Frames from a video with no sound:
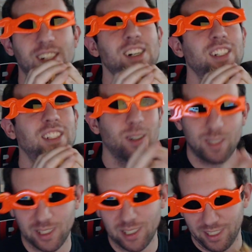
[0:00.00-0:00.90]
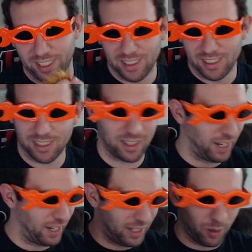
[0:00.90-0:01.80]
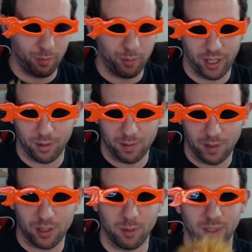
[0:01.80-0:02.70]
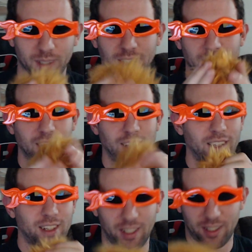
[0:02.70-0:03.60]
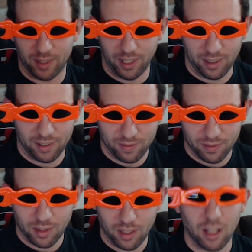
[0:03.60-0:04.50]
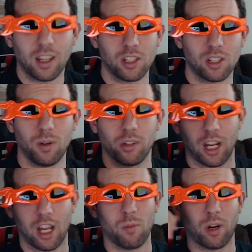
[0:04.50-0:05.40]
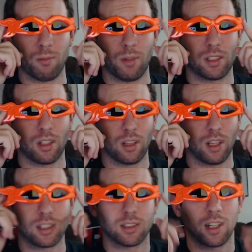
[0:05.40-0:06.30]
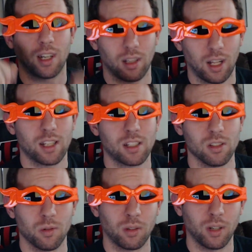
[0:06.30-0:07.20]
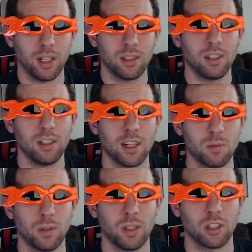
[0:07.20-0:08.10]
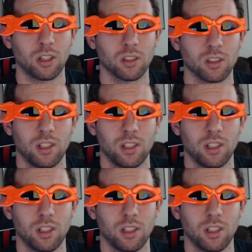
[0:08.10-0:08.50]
Oh, it's so cuddly. Okay, I need to quit playing with my Tribble. Okay. In case you're wondering, I am wearing my sunglasses I got the last loot crate, Teenage Mutant Ninja Turtles